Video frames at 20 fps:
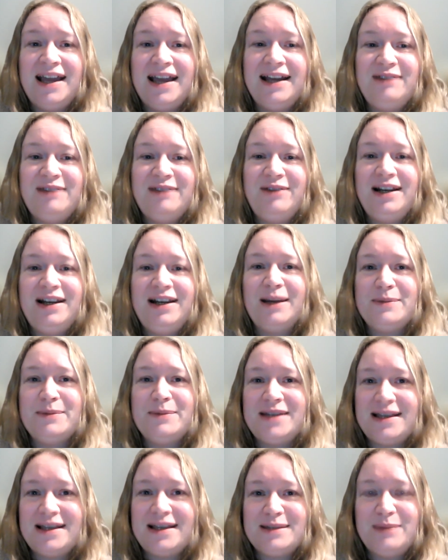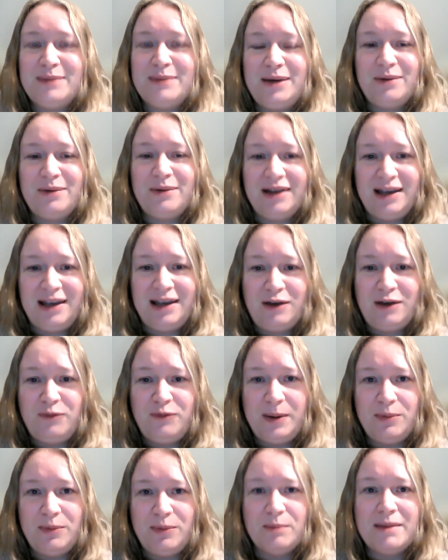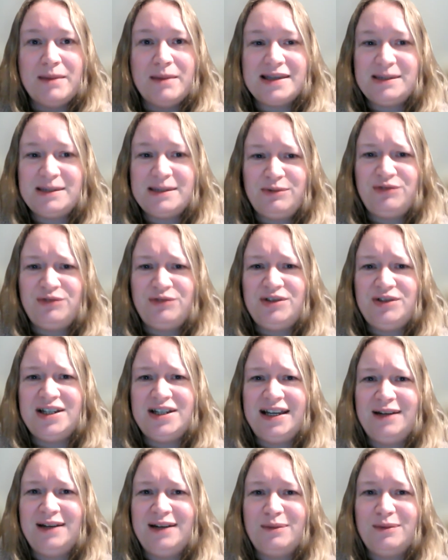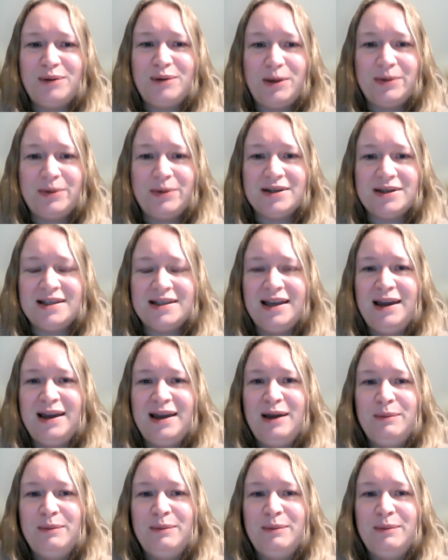and it really upsets me when I hear of people messing with routine on purpose,